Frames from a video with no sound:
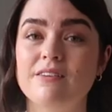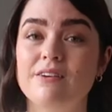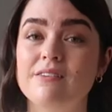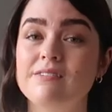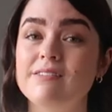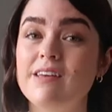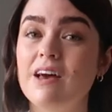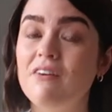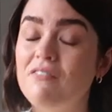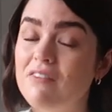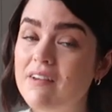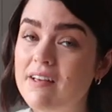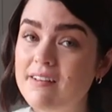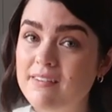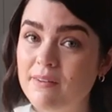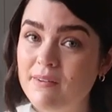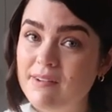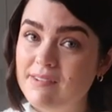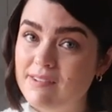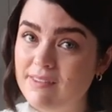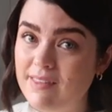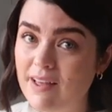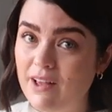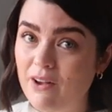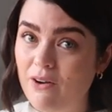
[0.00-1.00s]
So definitely
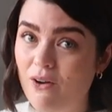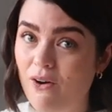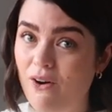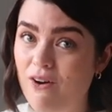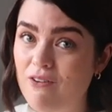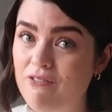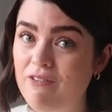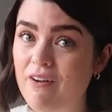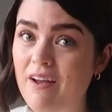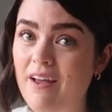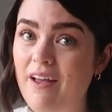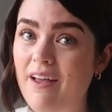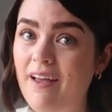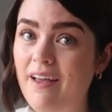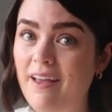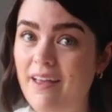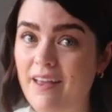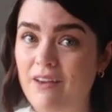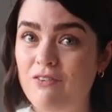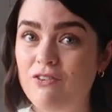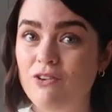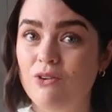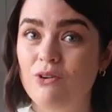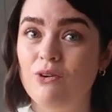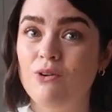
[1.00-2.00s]
something to think of
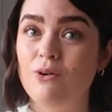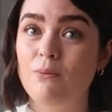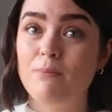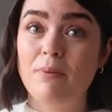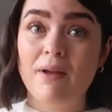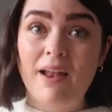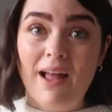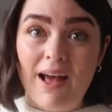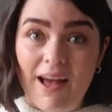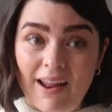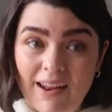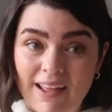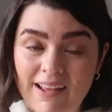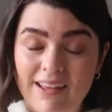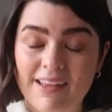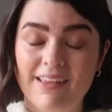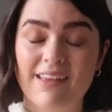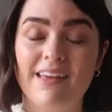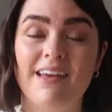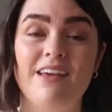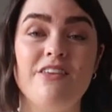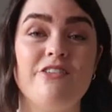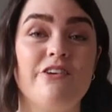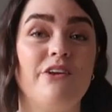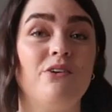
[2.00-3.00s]
if you're planning a
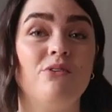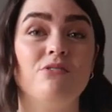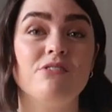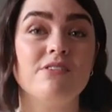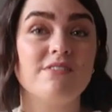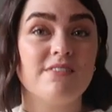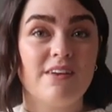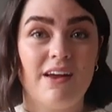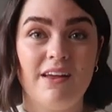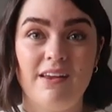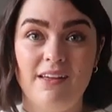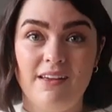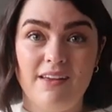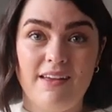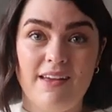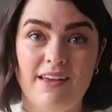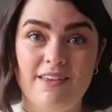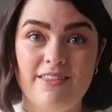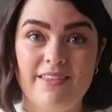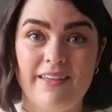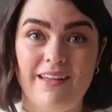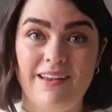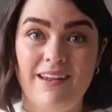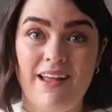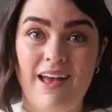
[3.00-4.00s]
kitchen or designing a
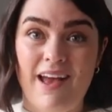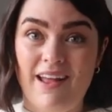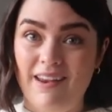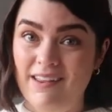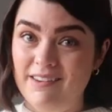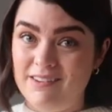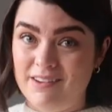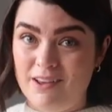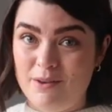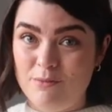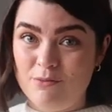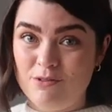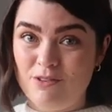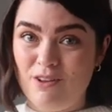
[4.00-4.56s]
kitchen anytime